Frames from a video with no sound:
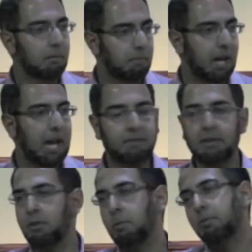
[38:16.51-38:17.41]
behave
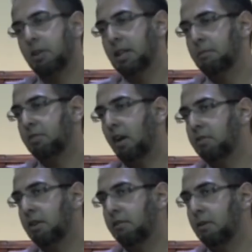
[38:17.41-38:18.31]
and represent themselves
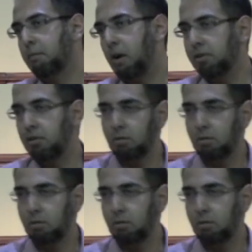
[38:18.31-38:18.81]
in different parts of the